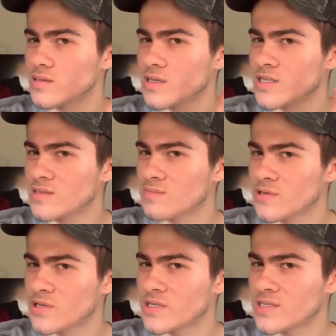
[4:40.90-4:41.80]

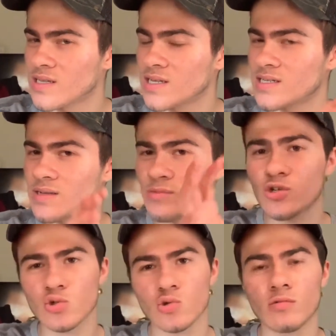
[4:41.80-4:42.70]
experienced this in middle
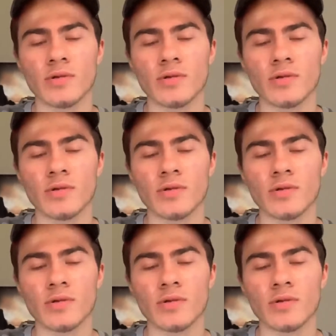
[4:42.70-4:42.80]
school,